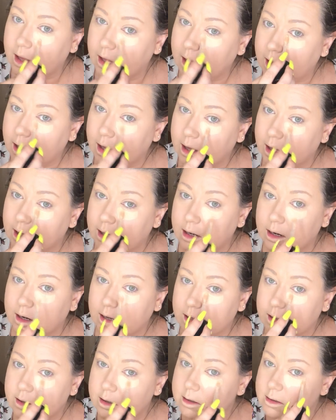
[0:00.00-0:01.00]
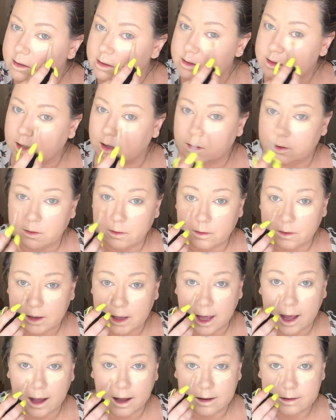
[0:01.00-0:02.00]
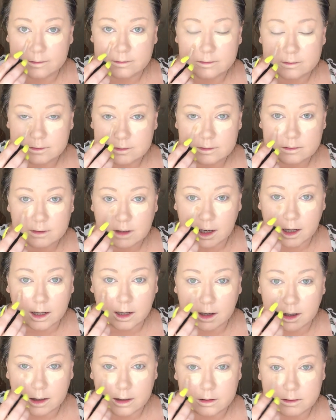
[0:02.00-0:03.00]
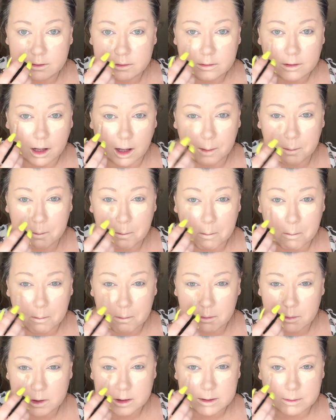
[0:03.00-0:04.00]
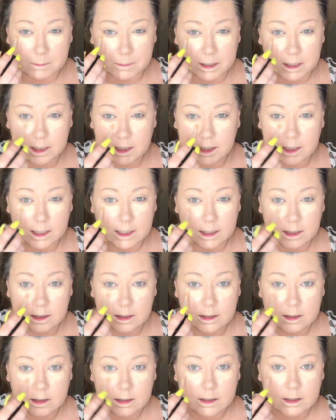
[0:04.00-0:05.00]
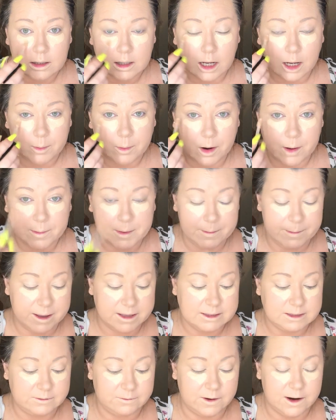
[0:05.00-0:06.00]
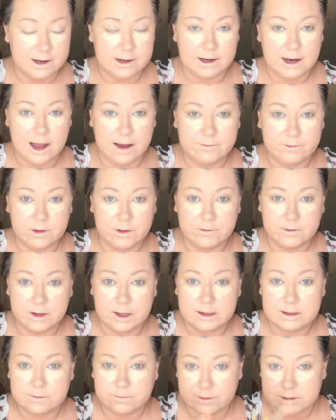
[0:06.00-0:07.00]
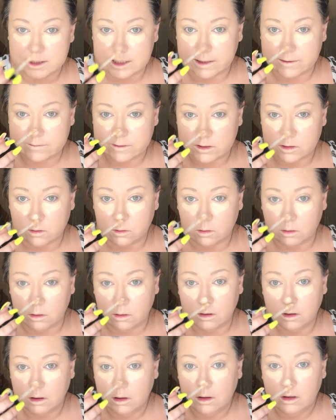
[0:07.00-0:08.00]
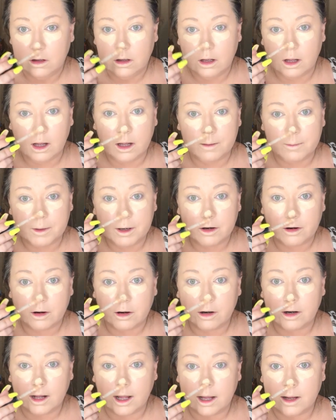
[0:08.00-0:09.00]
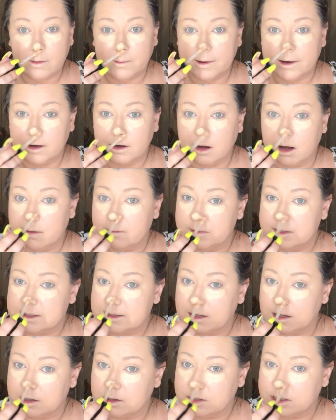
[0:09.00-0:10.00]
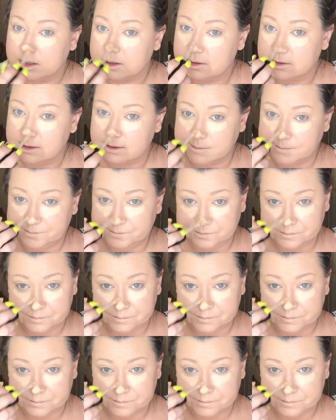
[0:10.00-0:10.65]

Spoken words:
And so, yeah, was it Monday? I brought my best friend after the kids' first day of school, and her and I went and got massages.